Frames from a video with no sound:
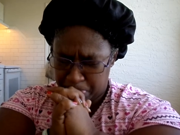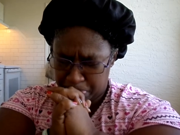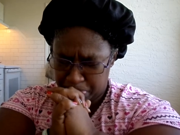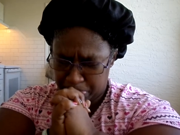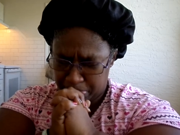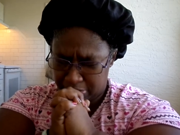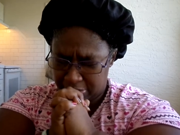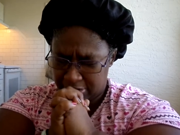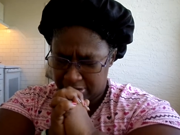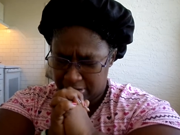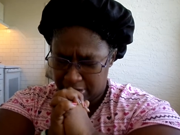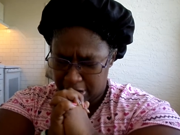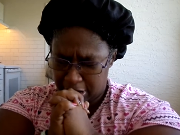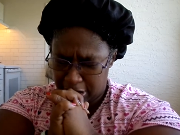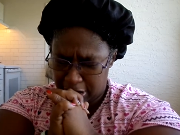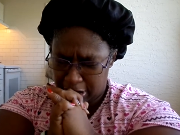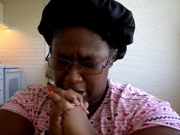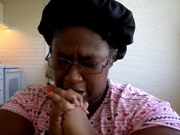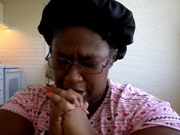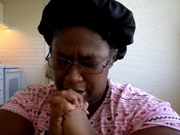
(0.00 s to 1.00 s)
You say,
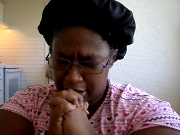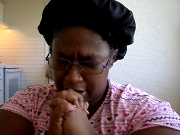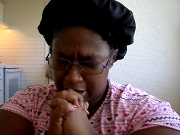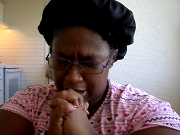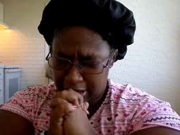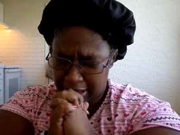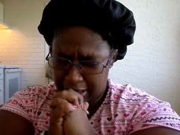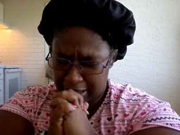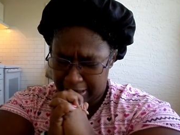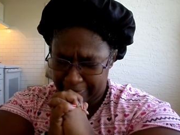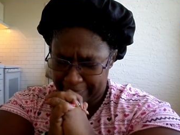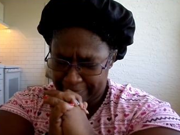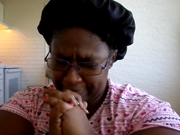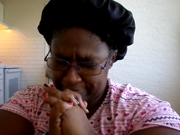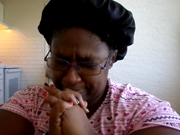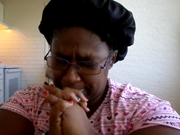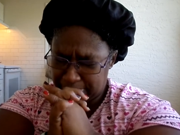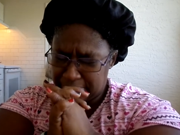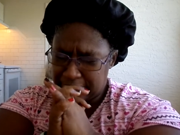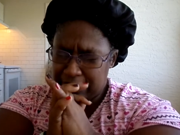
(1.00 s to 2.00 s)
my sheep hear my
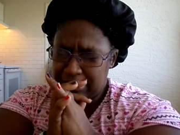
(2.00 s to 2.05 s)
voice